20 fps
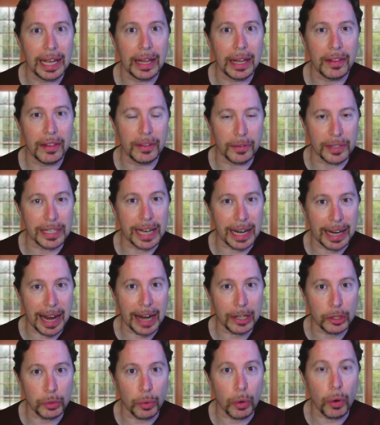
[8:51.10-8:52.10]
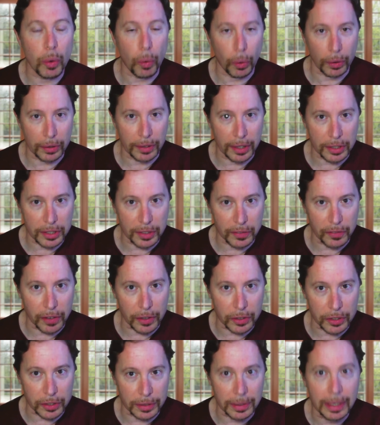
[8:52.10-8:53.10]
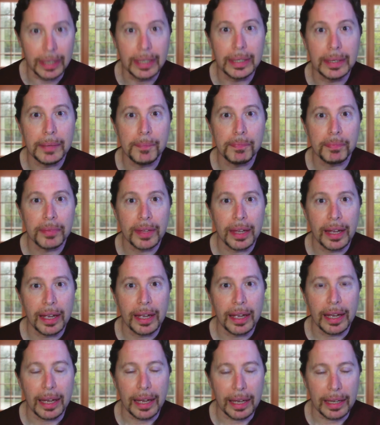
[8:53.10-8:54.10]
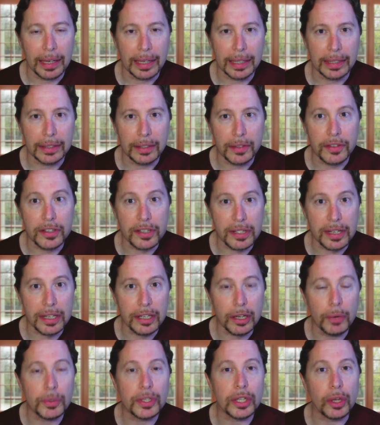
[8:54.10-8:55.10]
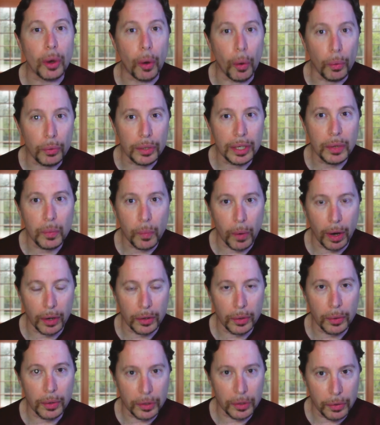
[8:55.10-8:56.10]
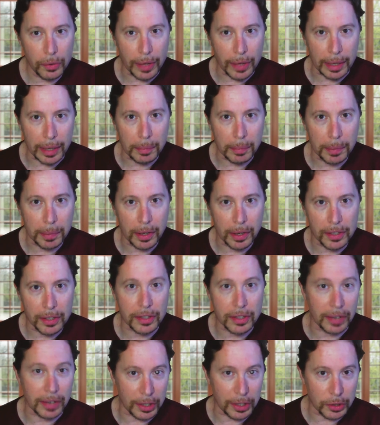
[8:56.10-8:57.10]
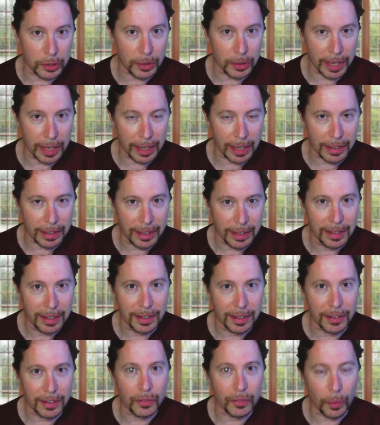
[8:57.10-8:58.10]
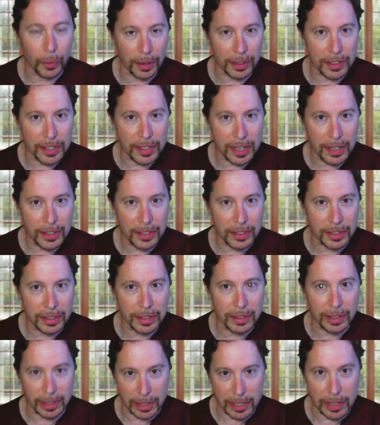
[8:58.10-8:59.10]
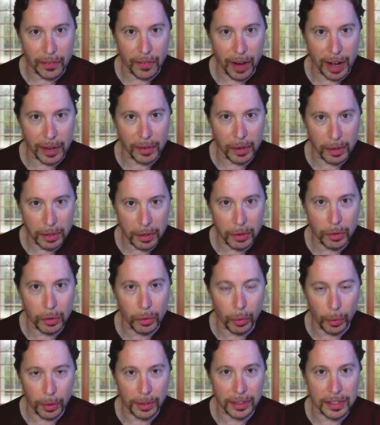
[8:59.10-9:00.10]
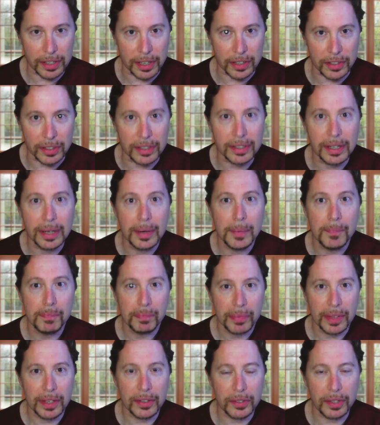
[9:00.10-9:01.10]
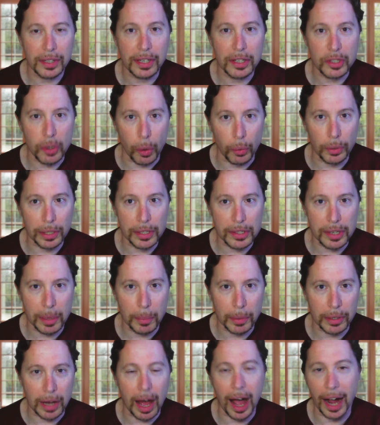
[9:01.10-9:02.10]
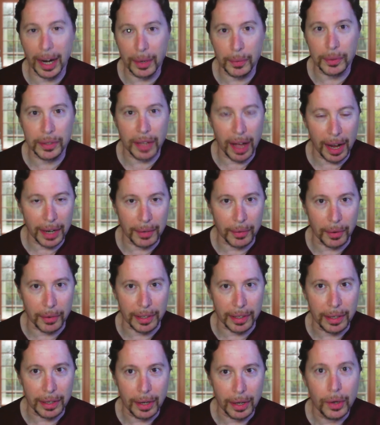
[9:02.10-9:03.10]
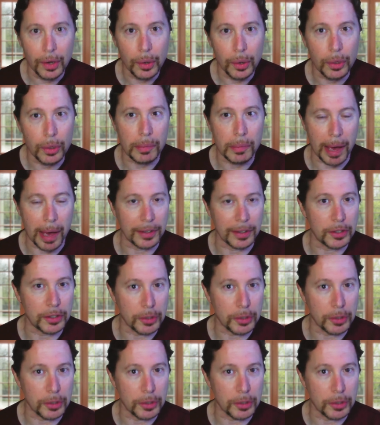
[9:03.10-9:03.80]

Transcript: there's an actual coordination function. And the CEO is the only one who can do that because the nature, again, of organizations, at least of hierarchical organizations, is that it's only someone higher in the hierarchy who can manage a